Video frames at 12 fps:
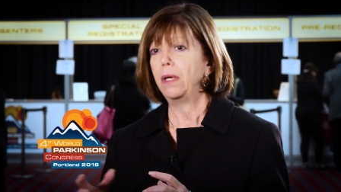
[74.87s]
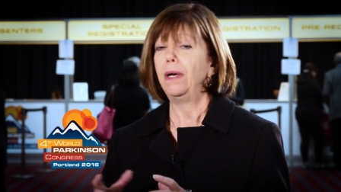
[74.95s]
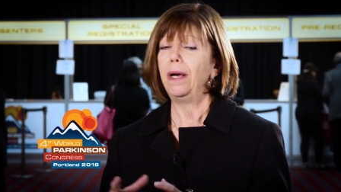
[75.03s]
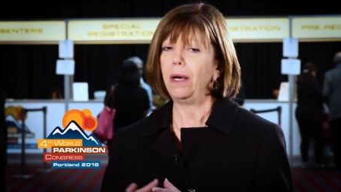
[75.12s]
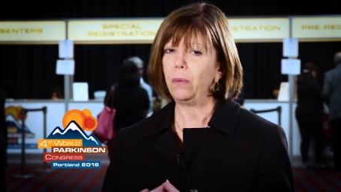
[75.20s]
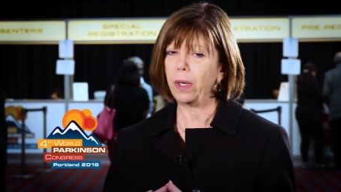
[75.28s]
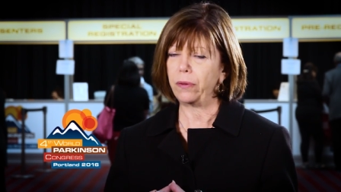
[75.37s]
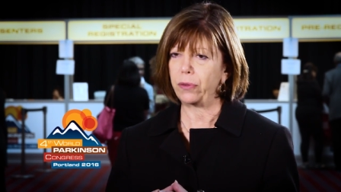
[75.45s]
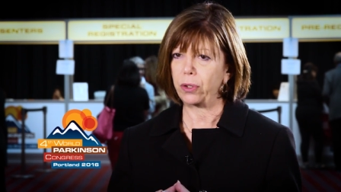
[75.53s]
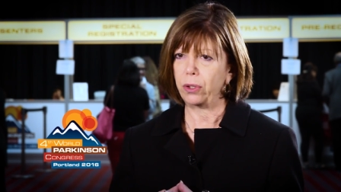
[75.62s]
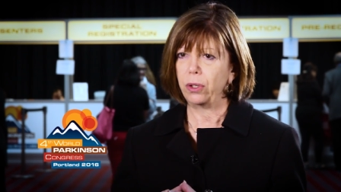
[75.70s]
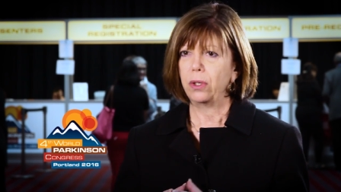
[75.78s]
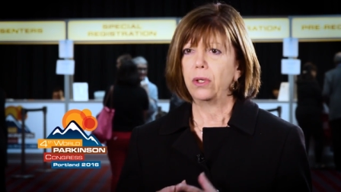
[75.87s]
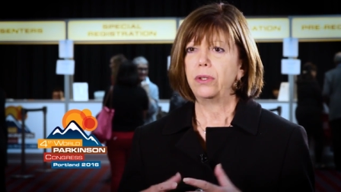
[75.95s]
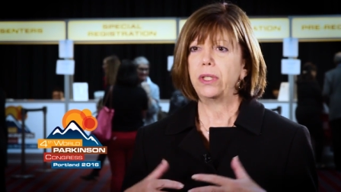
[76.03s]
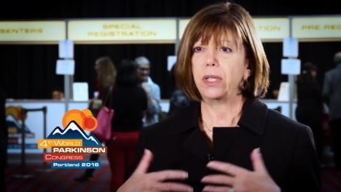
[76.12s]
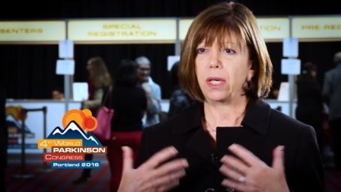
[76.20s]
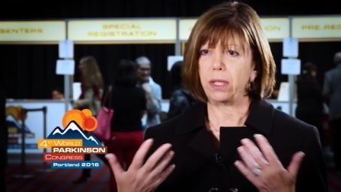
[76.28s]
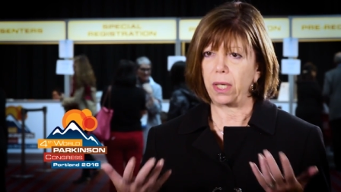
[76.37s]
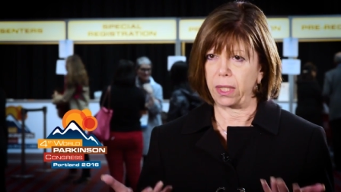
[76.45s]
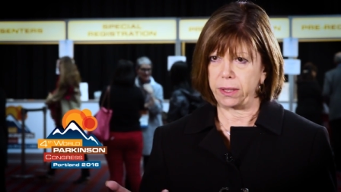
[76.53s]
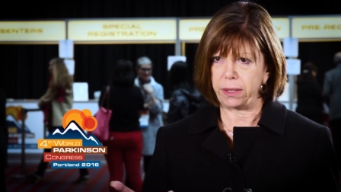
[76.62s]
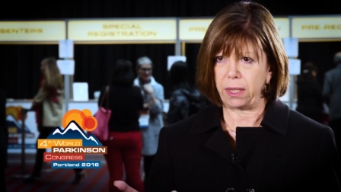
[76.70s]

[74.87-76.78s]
However, there are at